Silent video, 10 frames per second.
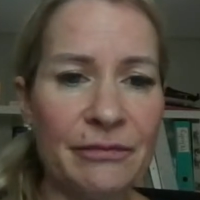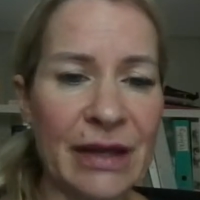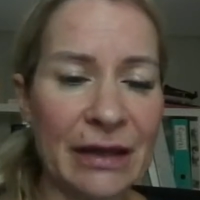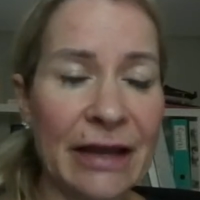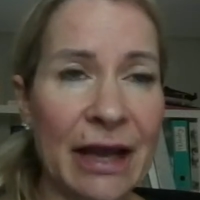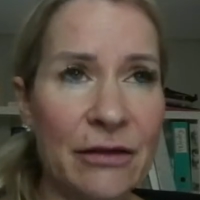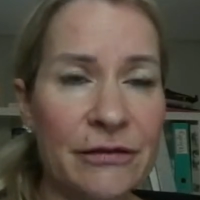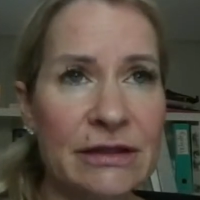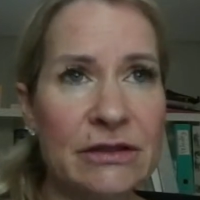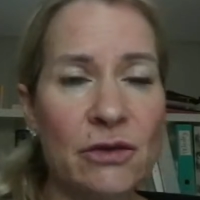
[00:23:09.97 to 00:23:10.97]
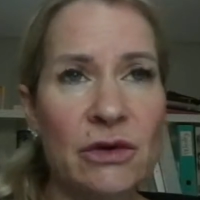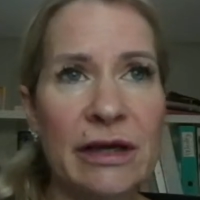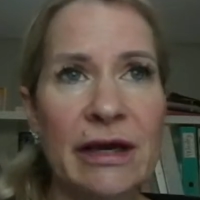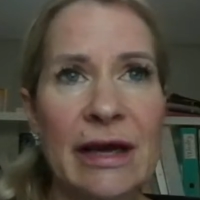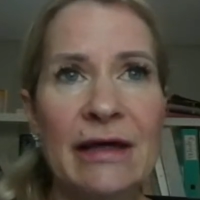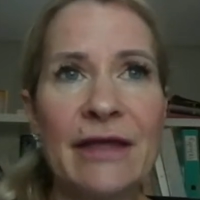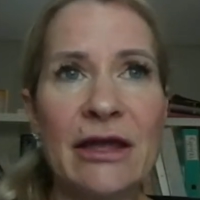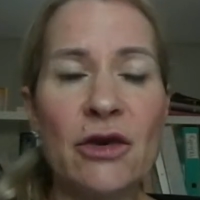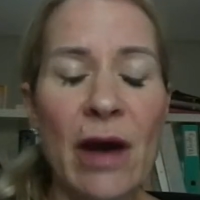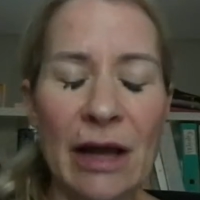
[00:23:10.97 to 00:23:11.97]
ill health disorder,
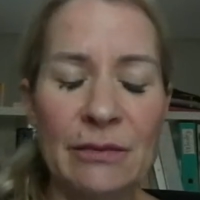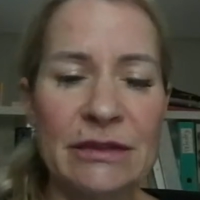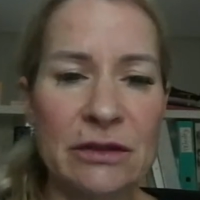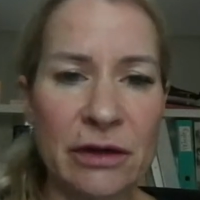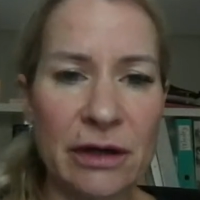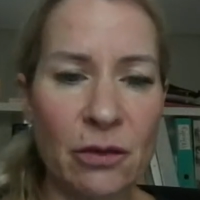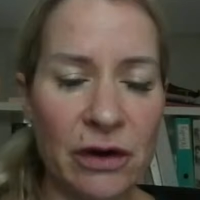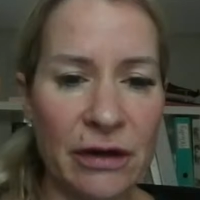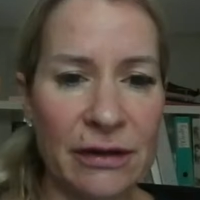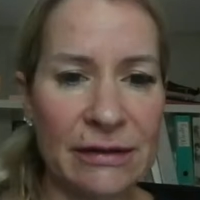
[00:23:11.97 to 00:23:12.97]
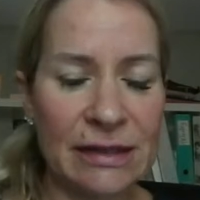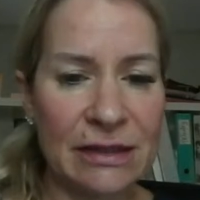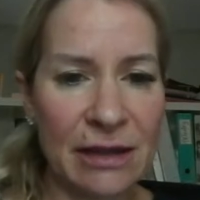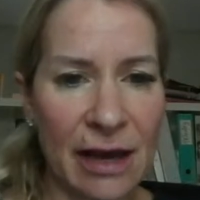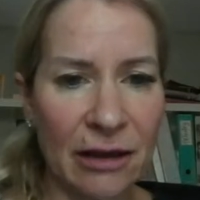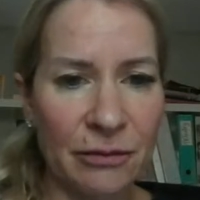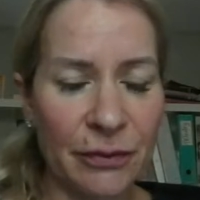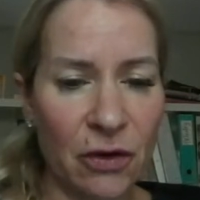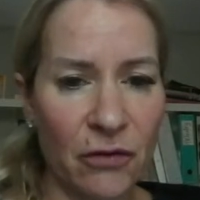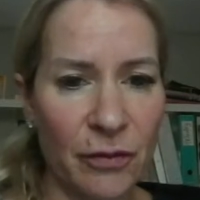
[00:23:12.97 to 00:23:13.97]
then you absolutely want to seek the help
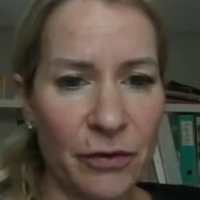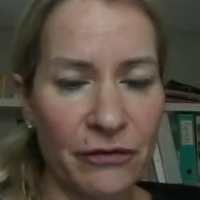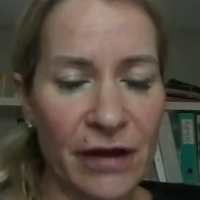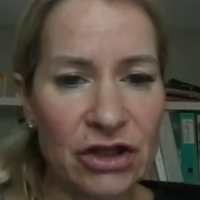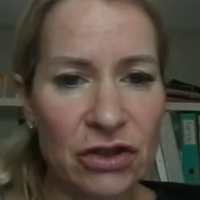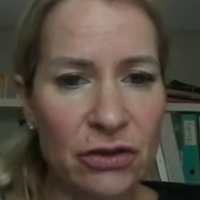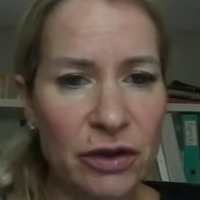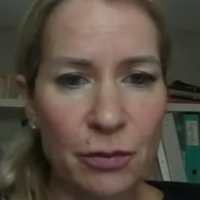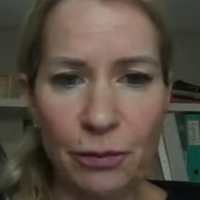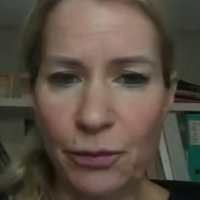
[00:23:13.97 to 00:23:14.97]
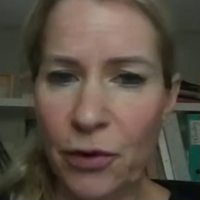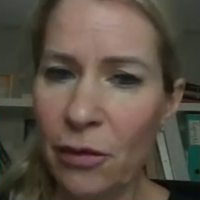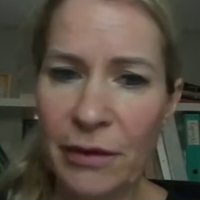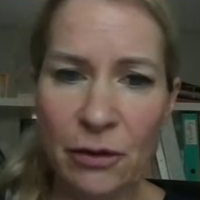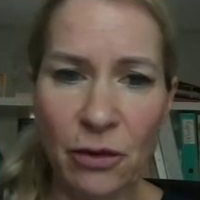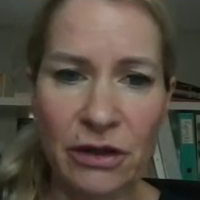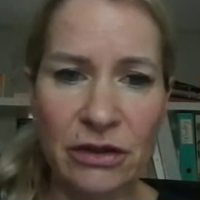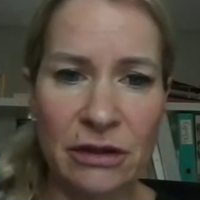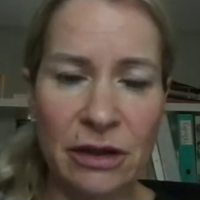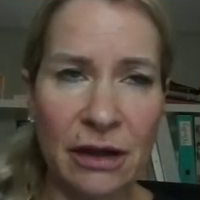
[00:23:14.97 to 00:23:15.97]
of a professional. You probably want
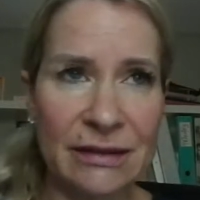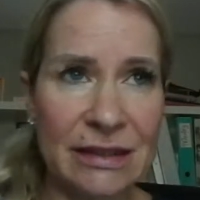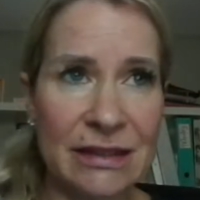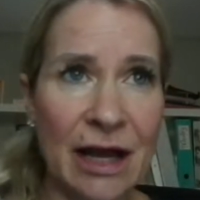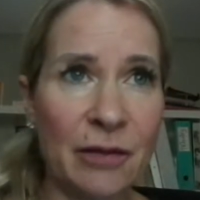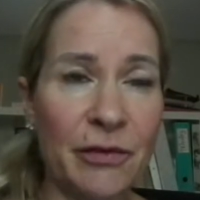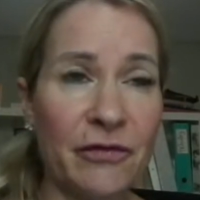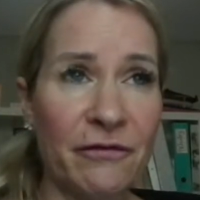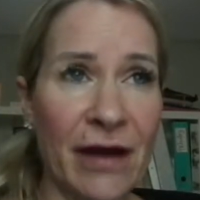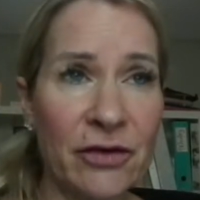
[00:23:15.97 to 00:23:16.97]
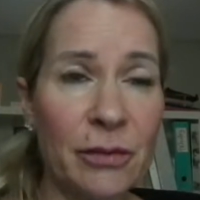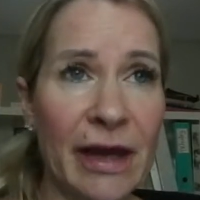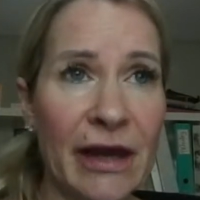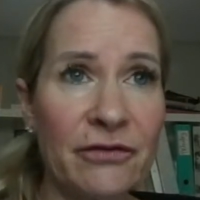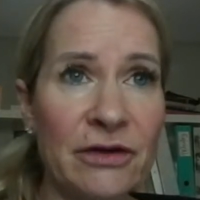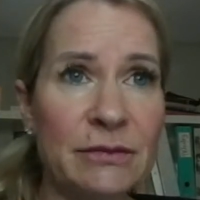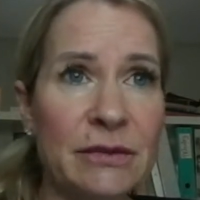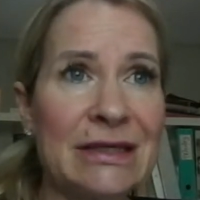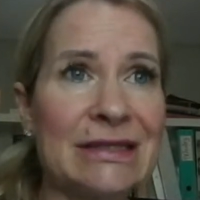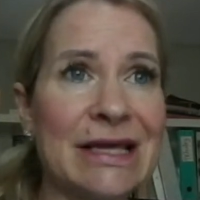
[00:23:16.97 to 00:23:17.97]
to seek the help of a veterinary behaviorist
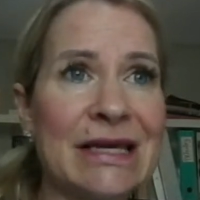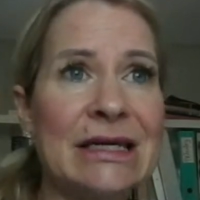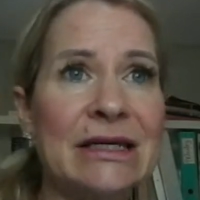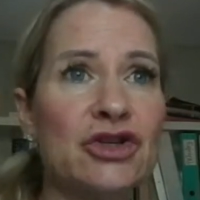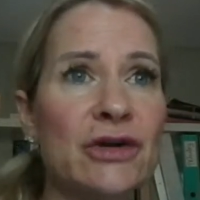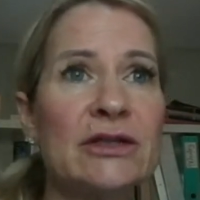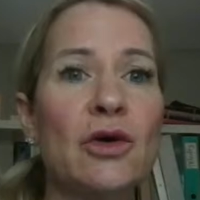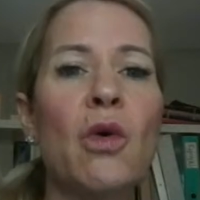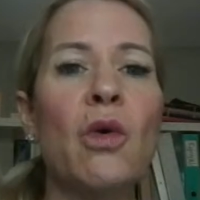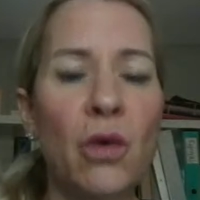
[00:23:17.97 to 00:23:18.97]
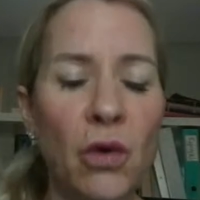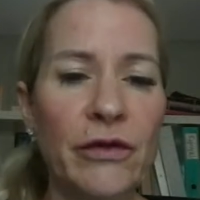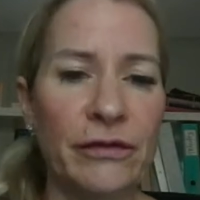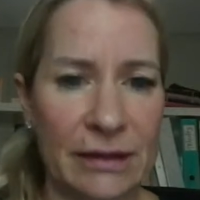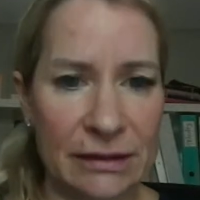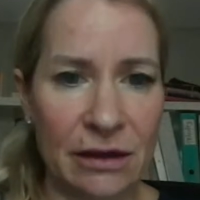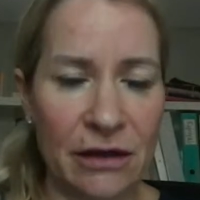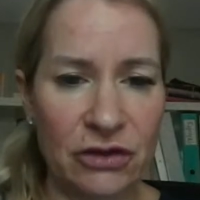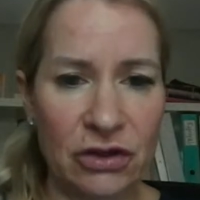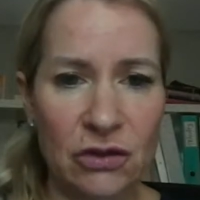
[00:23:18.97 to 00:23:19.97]
because they can address all the things that
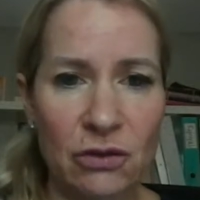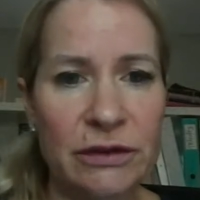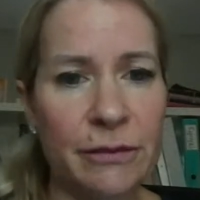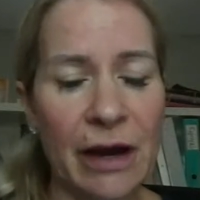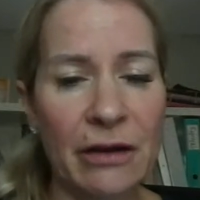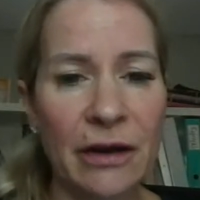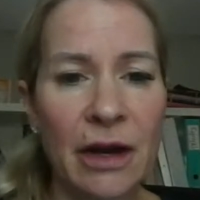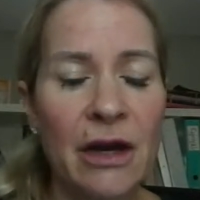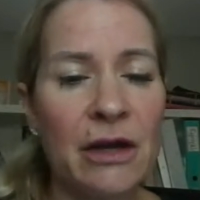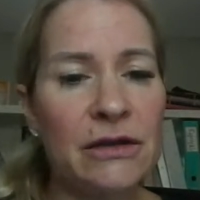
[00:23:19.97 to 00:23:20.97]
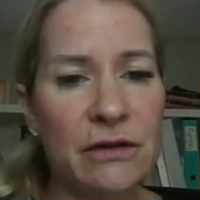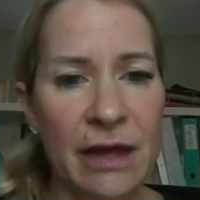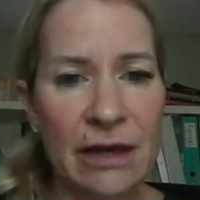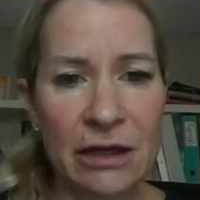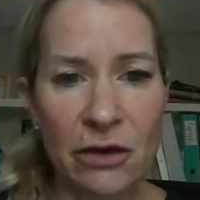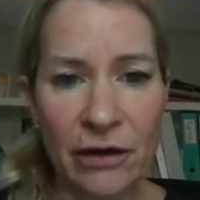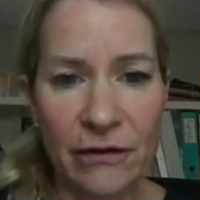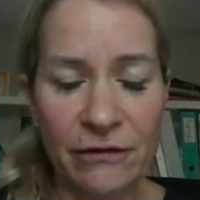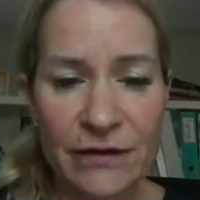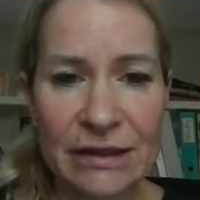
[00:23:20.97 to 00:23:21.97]
I've just talked about. So they can look at
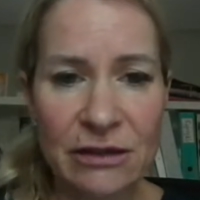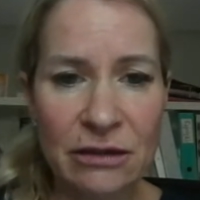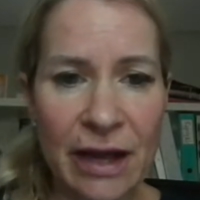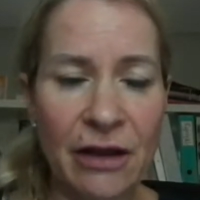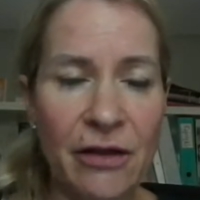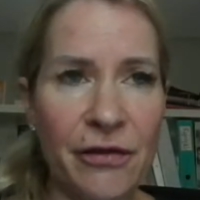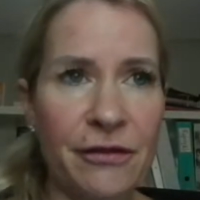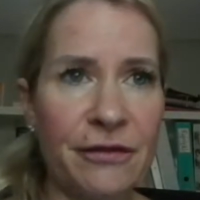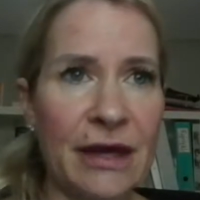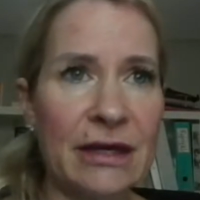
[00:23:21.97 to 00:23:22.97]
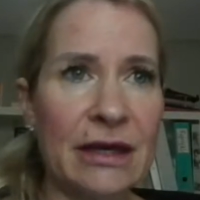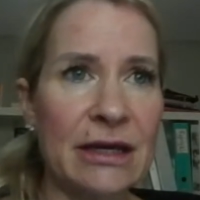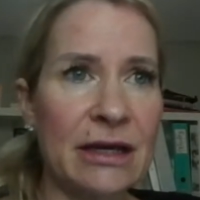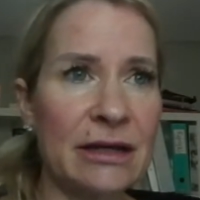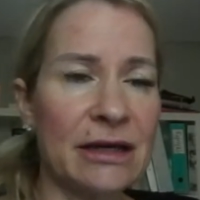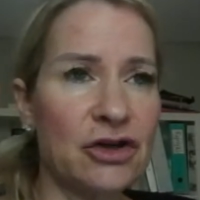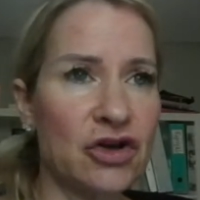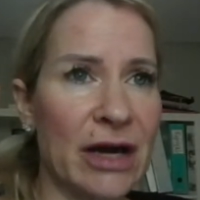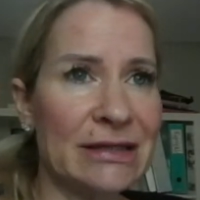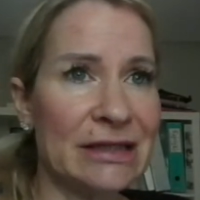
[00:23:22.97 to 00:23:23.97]
the physical health, they can
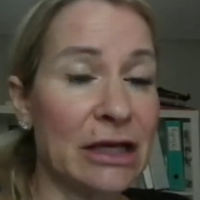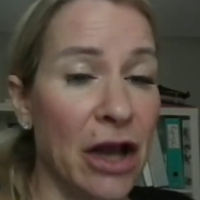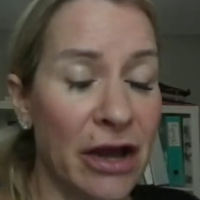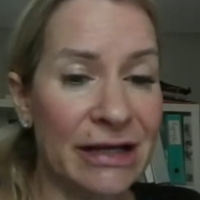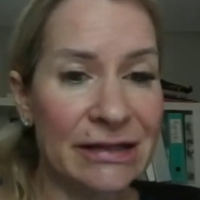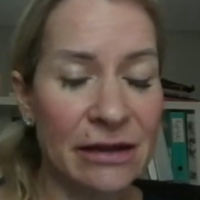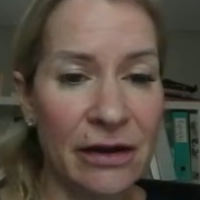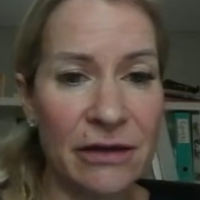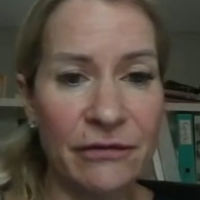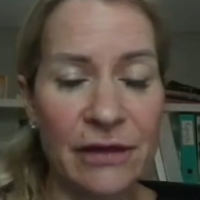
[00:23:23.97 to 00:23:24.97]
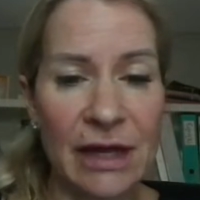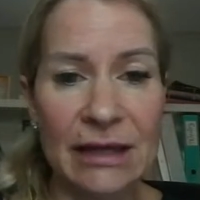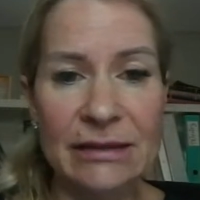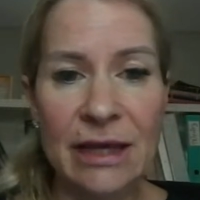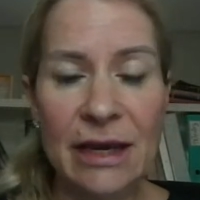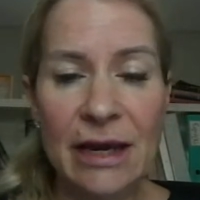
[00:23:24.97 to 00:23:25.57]
address the learning side of things,